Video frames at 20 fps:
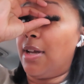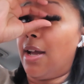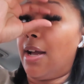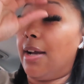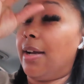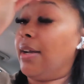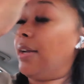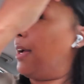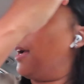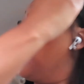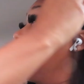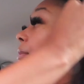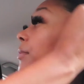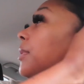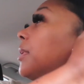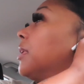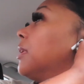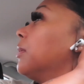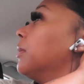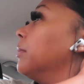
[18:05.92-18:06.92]
I can't
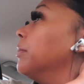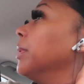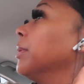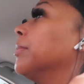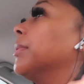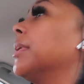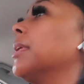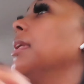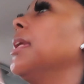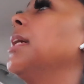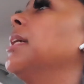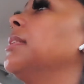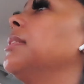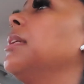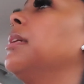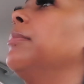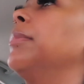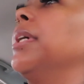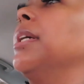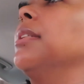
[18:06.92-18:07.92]
really remember the last
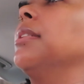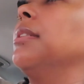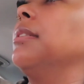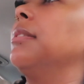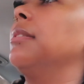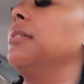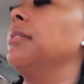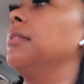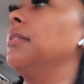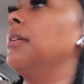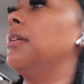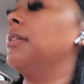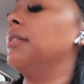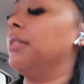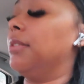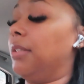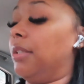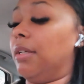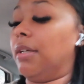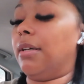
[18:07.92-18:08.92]
time I
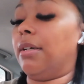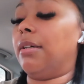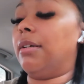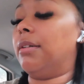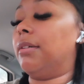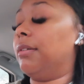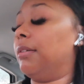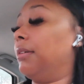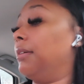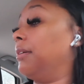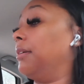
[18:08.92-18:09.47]
talked to y'all.